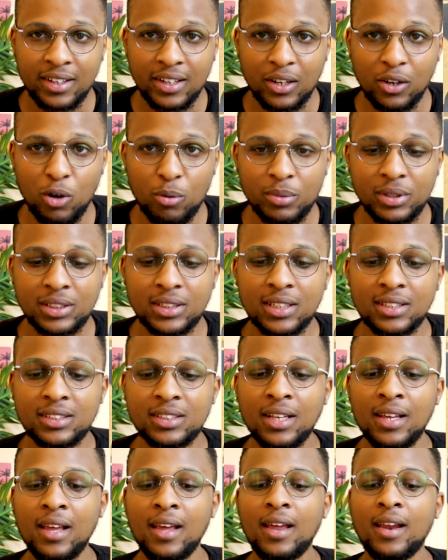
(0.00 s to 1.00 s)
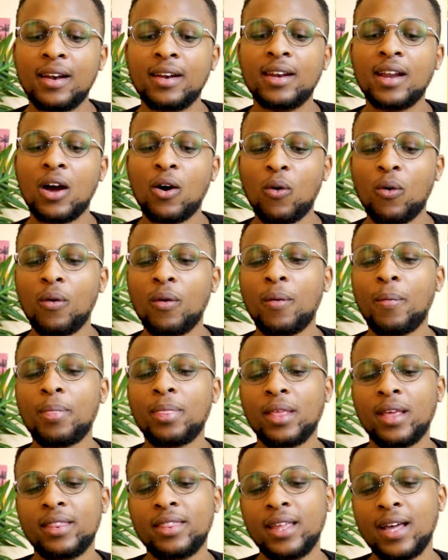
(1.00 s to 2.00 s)
kilometers. Now,
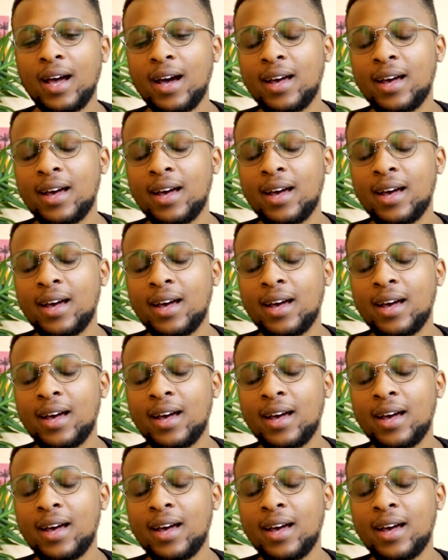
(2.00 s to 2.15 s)
the